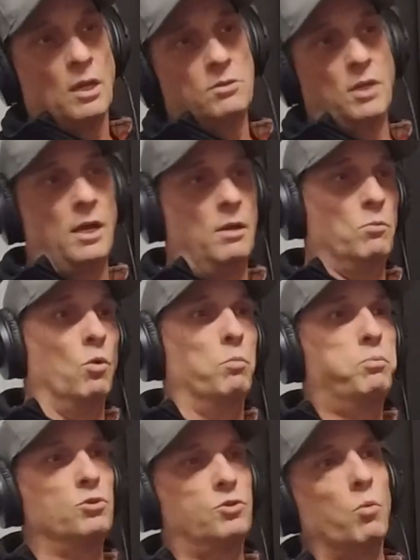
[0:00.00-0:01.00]
that will
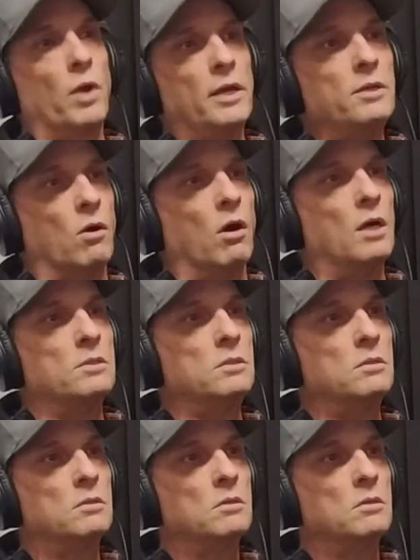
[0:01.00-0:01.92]
put the weight on,